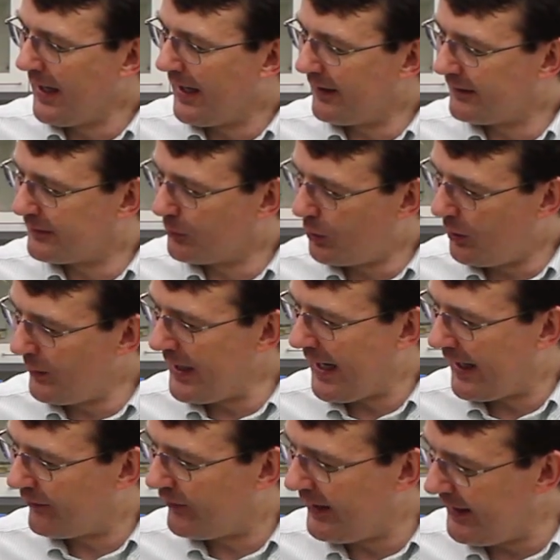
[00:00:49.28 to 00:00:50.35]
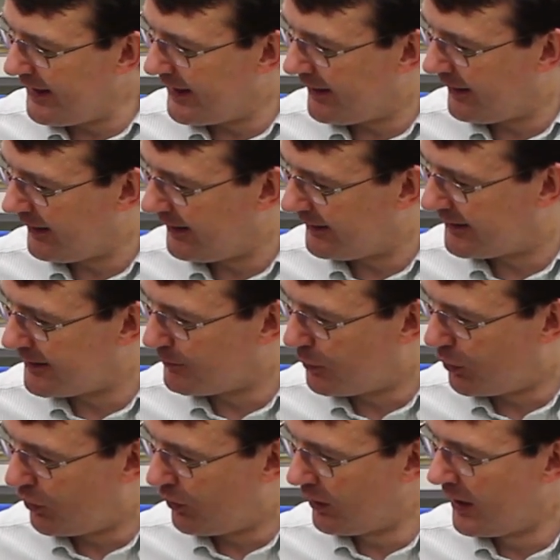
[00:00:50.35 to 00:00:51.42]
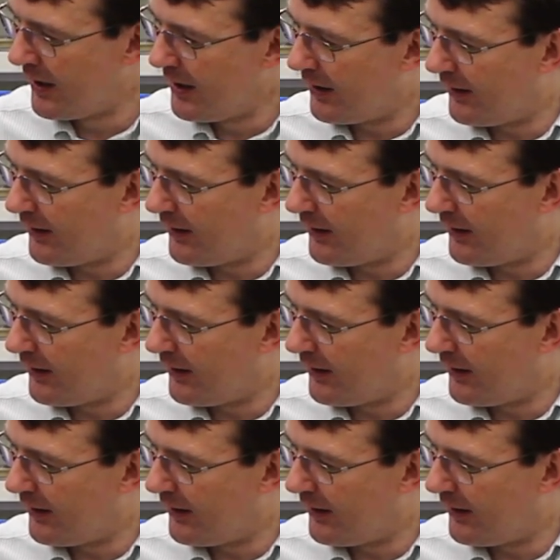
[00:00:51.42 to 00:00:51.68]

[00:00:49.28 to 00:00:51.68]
And so what we have here is the ball